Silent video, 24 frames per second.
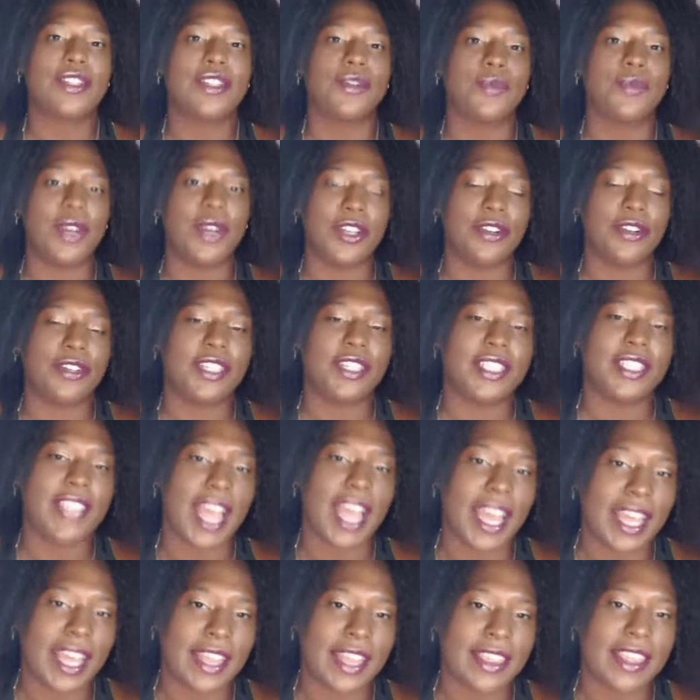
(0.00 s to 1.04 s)
to, when you're
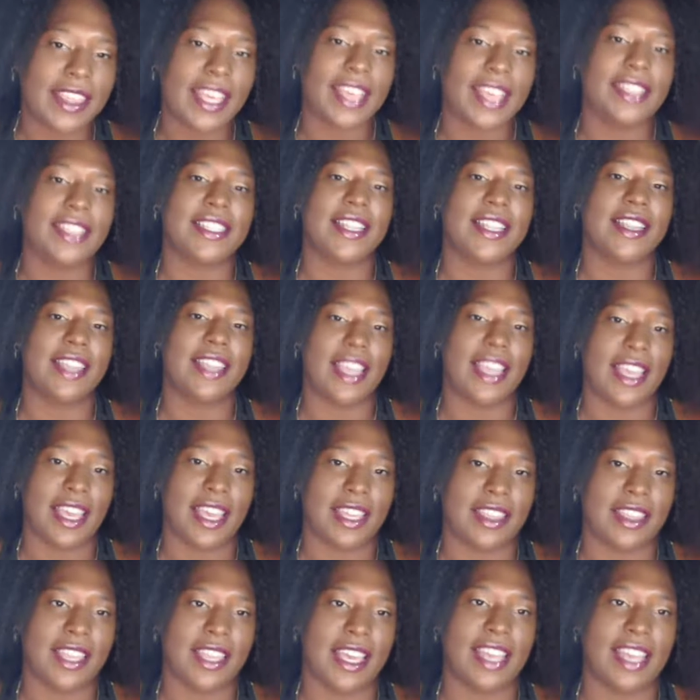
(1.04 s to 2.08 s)
saying things and
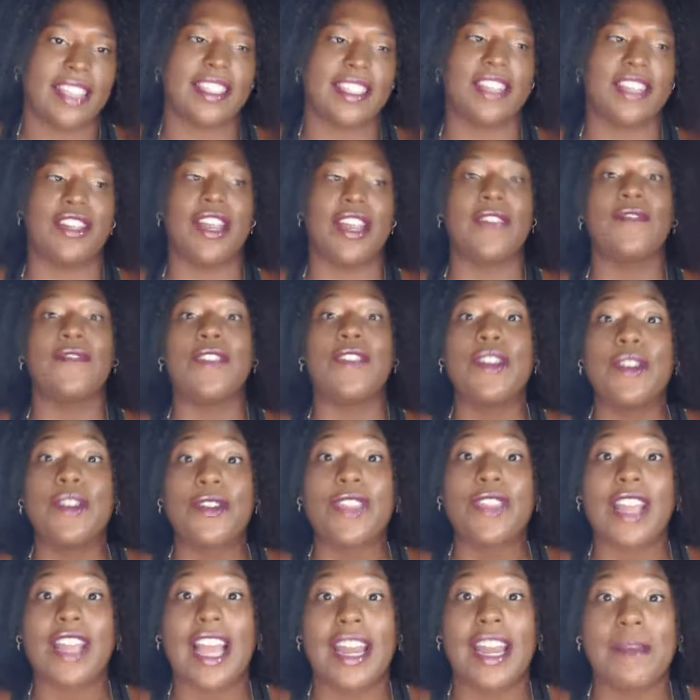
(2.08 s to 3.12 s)
thinking things, and if
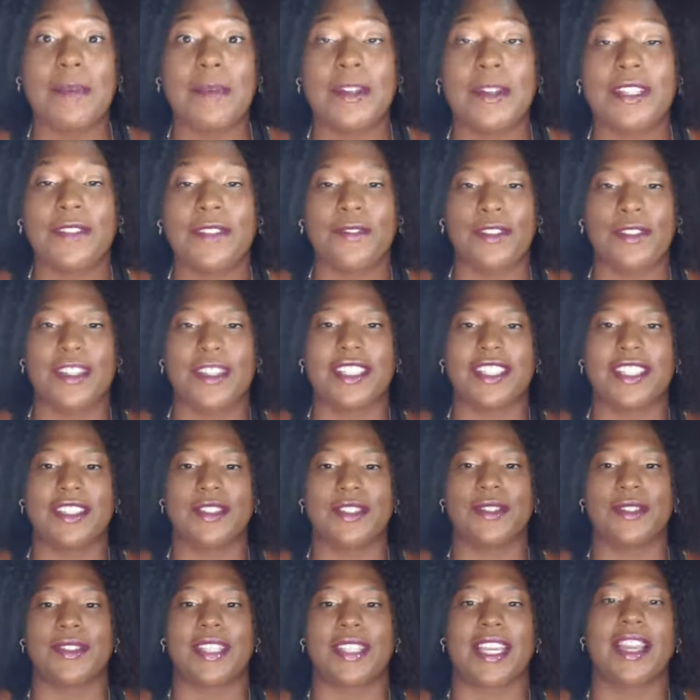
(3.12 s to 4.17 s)
you're the kind of person, for
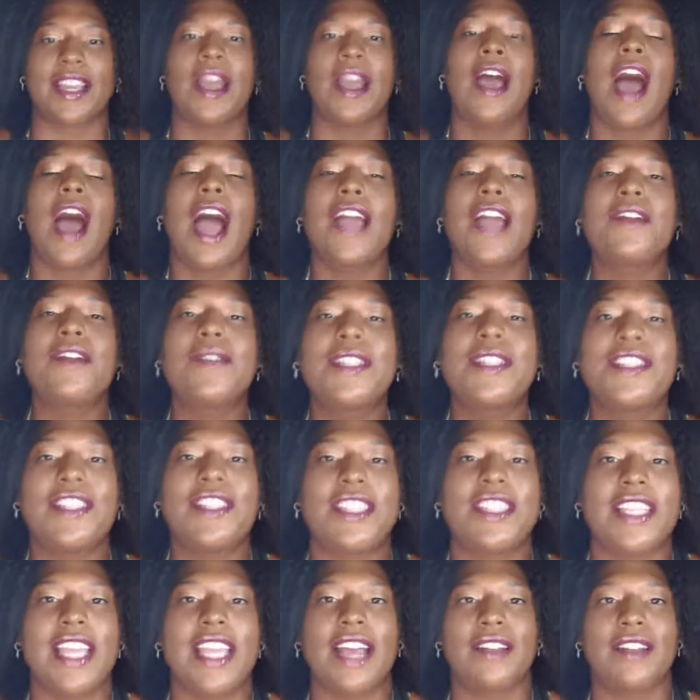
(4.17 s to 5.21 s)
instance, who's like, I always
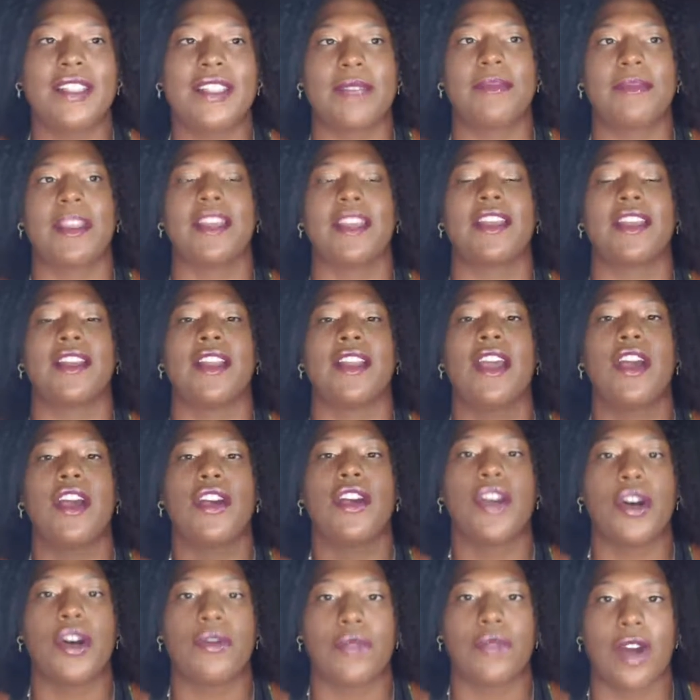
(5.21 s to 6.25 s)
just see how something can
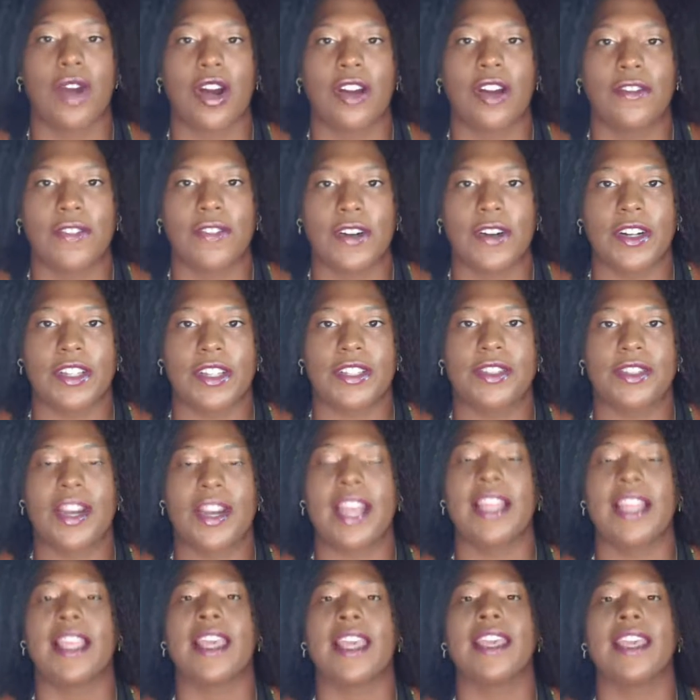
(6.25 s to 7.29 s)
go wrong first,
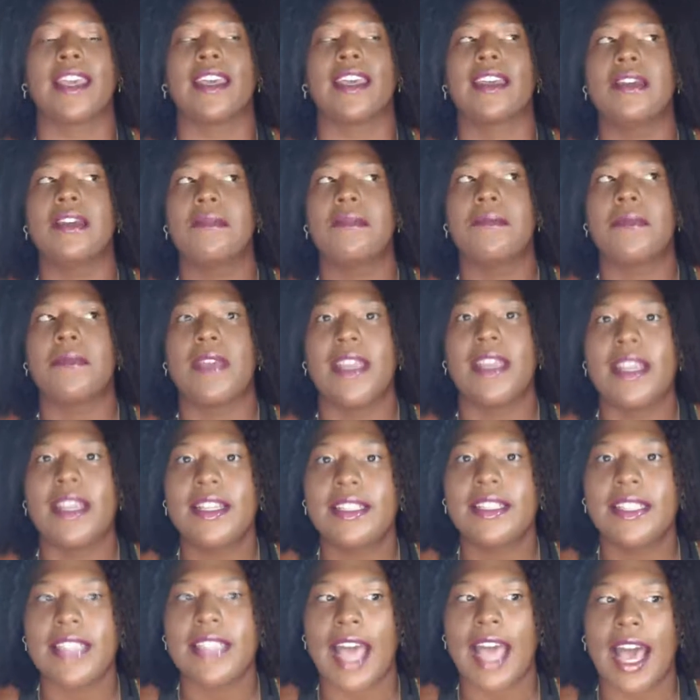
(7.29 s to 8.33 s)
right? Like,
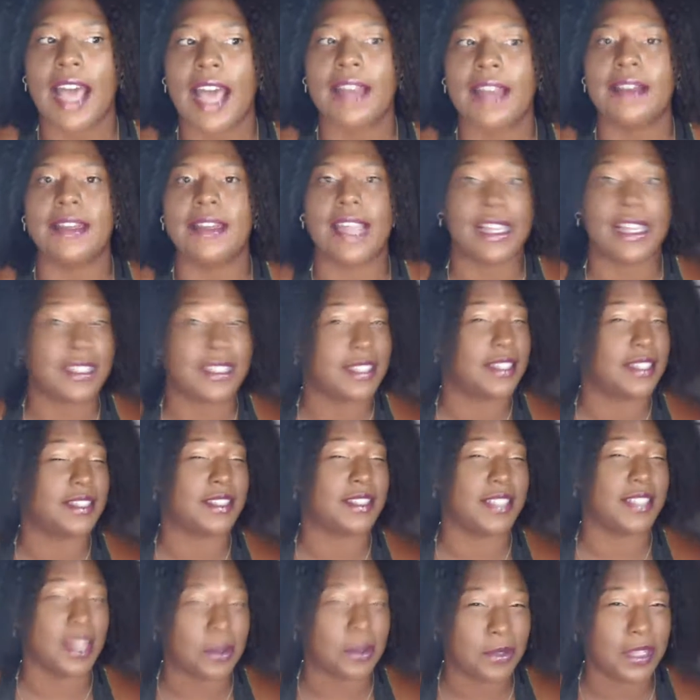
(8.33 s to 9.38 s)
is that
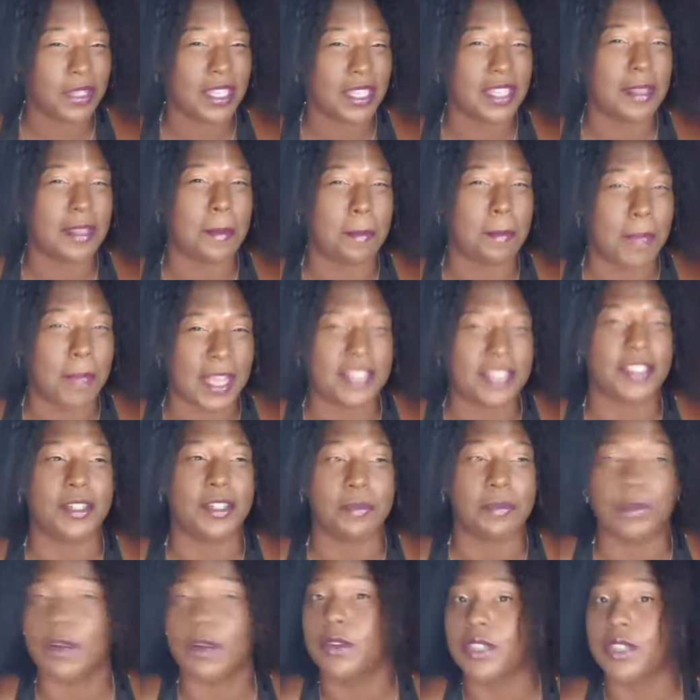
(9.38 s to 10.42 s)
necessarily the best
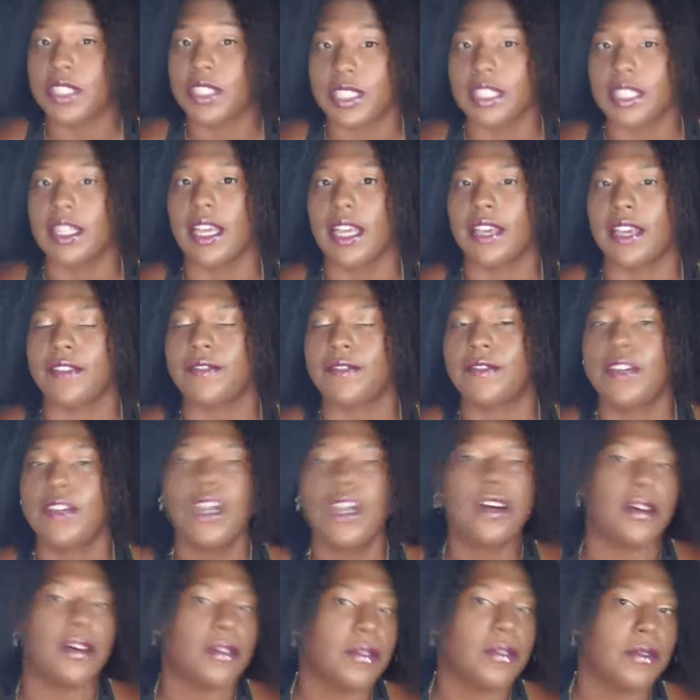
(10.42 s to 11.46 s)
approach to life?
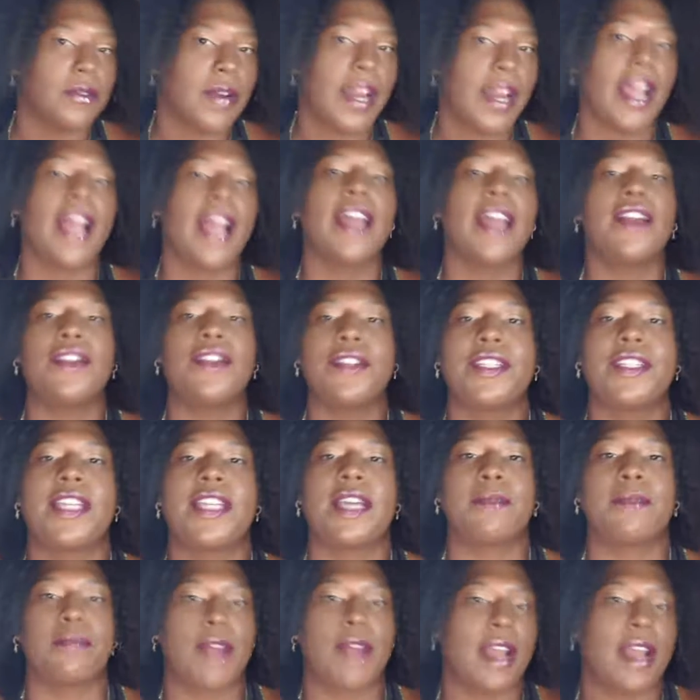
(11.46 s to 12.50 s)
No, right? I
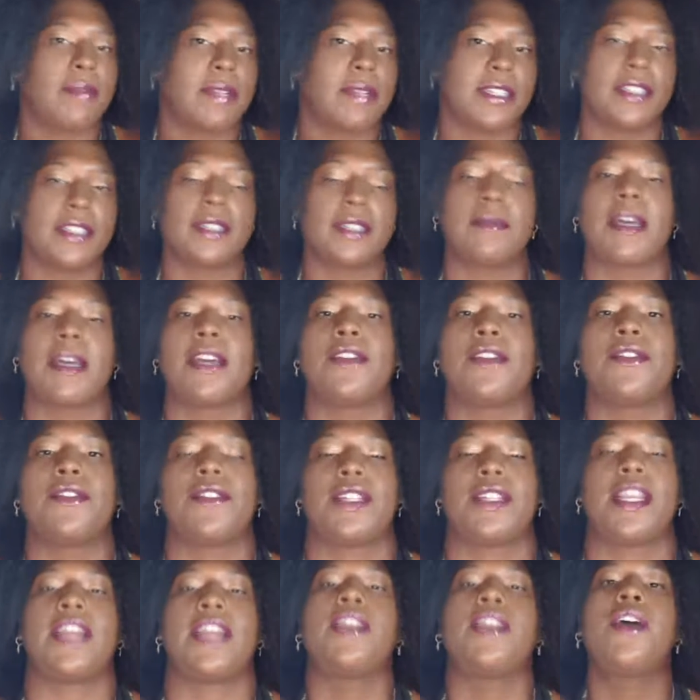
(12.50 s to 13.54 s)
understand pragmatism. I
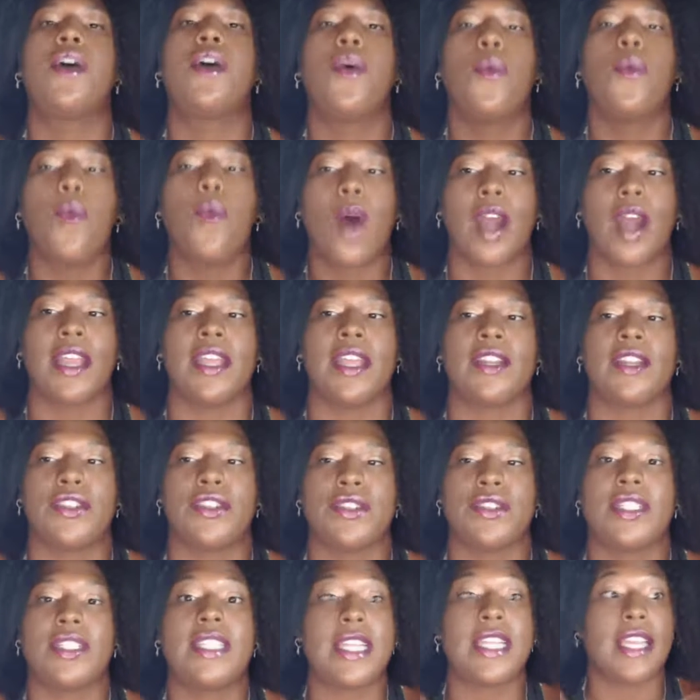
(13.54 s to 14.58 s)
understand wanting
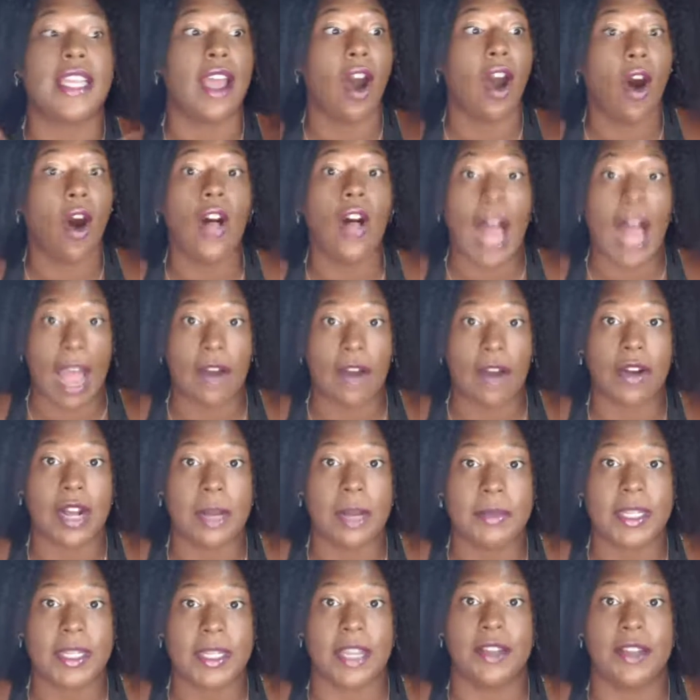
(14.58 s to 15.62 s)
to see all
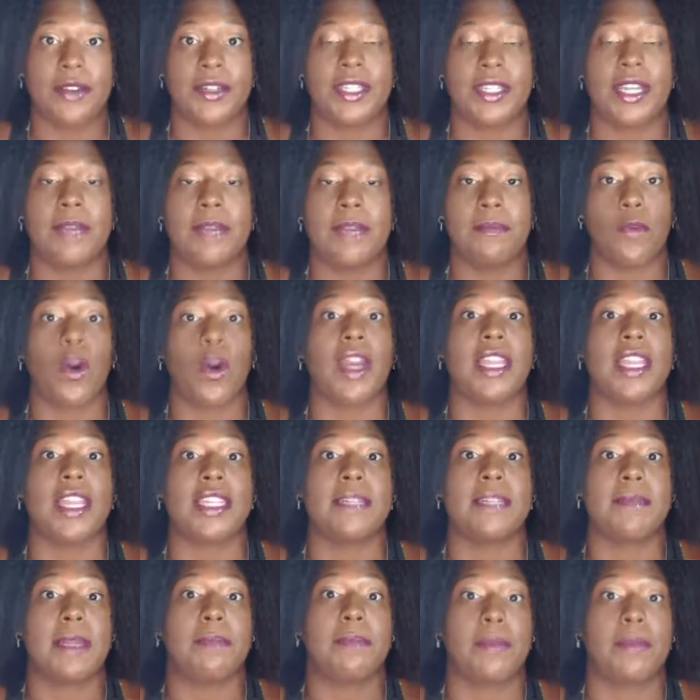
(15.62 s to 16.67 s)
outcomes. I understand wanting
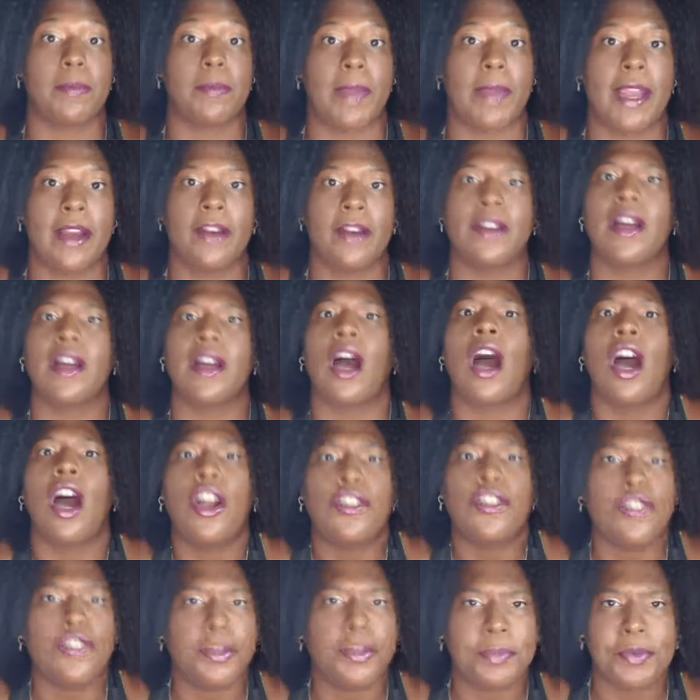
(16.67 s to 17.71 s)
to be prepared
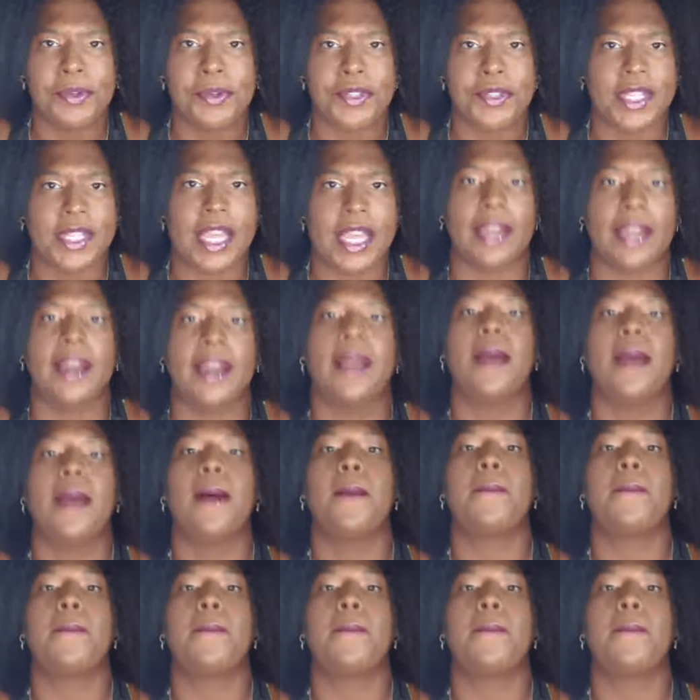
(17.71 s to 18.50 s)
100%.